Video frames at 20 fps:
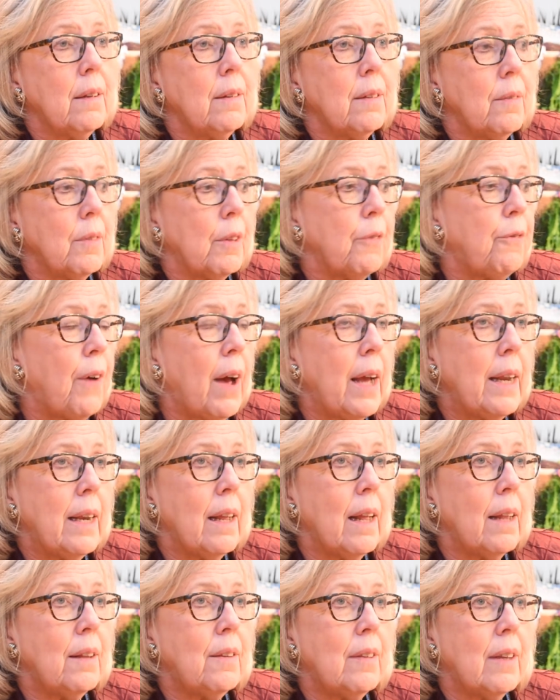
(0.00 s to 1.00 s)
the
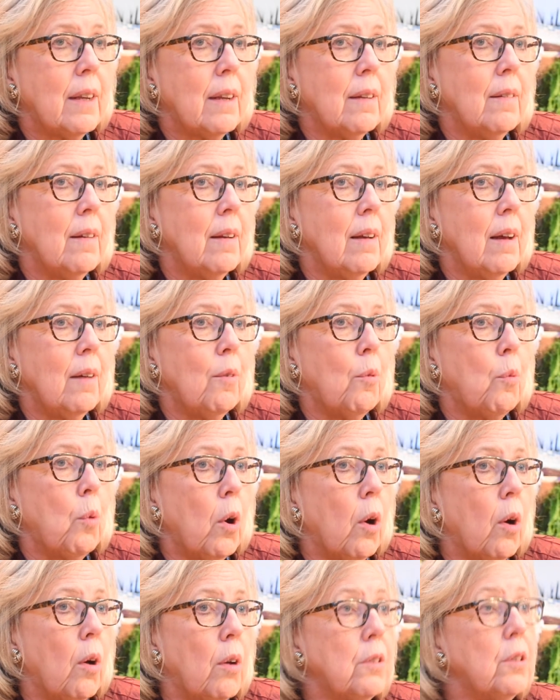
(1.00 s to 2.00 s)
financing
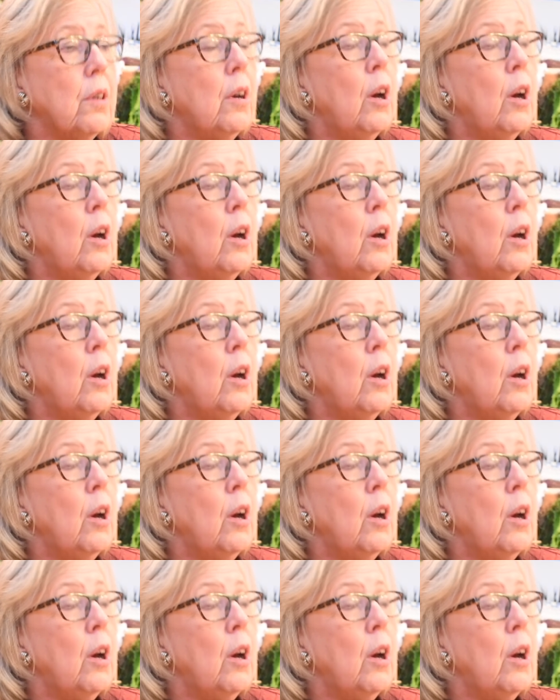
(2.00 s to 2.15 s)
world